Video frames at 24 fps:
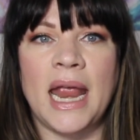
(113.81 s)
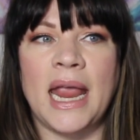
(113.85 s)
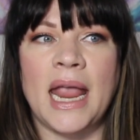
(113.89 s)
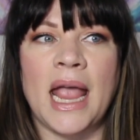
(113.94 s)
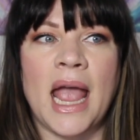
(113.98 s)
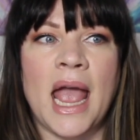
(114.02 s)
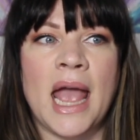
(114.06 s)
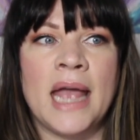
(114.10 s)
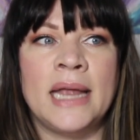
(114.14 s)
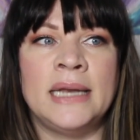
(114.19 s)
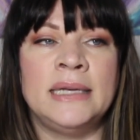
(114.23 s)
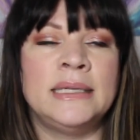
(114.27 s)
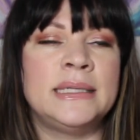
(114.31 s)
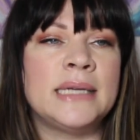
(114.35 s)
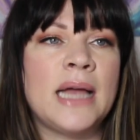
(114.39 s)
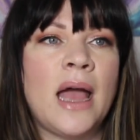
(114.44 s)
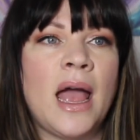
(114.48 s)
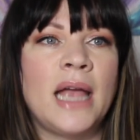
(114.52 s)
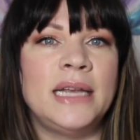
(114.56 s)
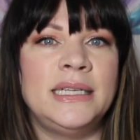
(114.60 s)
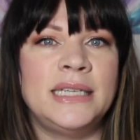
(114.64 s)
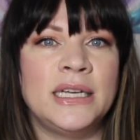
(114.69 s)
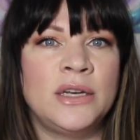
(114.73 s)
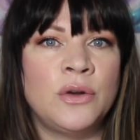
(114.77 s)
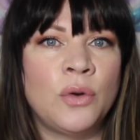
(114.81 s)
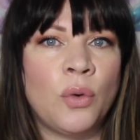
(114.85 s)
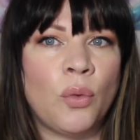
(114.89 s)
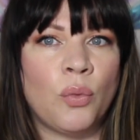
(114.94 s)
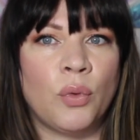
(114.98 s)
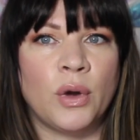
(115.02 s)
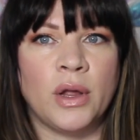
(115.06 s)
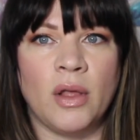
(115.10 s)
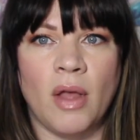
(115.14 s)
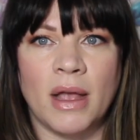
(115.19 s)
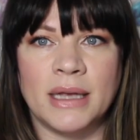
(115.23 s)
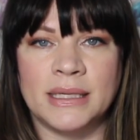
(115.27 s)
and I didn't
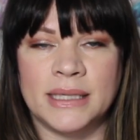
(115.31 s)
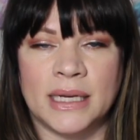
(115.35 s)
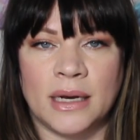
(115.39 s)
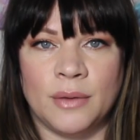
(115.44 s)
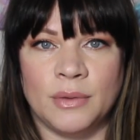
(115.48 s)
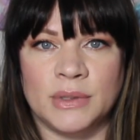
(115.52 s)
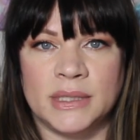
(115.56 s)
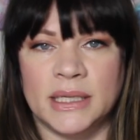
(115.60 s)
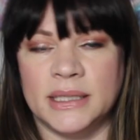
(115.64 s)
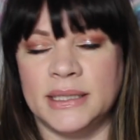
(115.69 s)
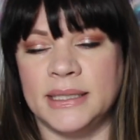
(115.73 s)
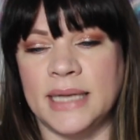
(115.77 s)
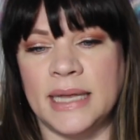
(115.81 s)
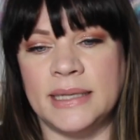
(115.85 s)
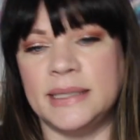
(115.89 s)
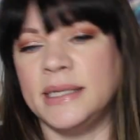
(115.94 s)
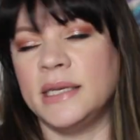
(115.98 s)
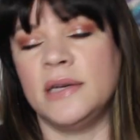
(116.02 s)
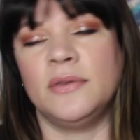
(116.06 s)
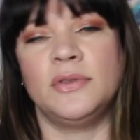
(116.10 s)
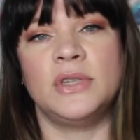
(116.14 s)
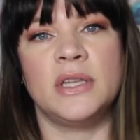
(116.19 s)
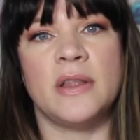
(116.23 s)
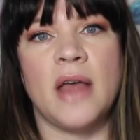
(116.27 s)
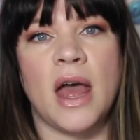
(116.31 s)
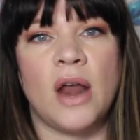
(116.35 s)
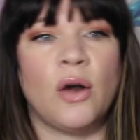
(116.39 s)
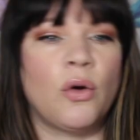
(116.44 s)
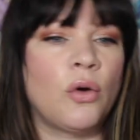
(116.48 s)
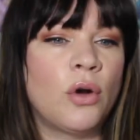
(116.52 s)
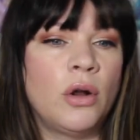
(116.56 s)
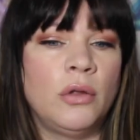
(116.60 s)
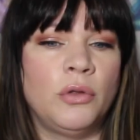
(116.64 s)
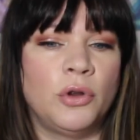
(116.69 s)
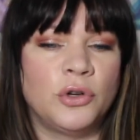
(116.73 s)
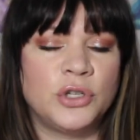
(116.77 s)
realize that I was sensitive to that
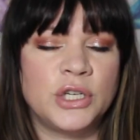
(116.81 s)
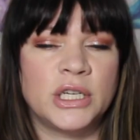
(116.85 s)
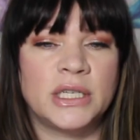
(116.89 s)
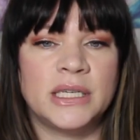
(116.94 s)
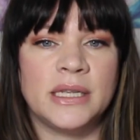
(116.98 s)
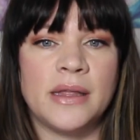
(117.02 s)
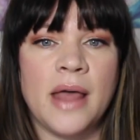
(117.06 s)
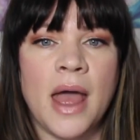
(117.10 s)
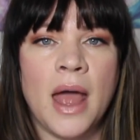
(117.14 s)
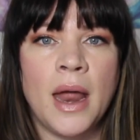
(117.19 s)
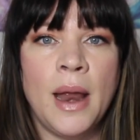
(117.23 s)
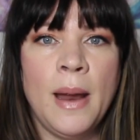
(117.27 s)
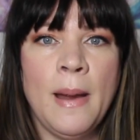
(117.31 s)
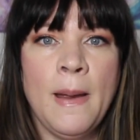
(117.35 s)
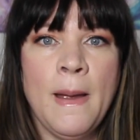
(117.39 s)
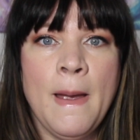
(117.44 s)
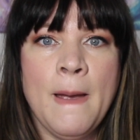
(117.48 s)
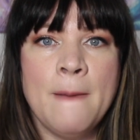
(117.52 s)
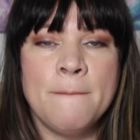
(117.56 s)
or allergic to that.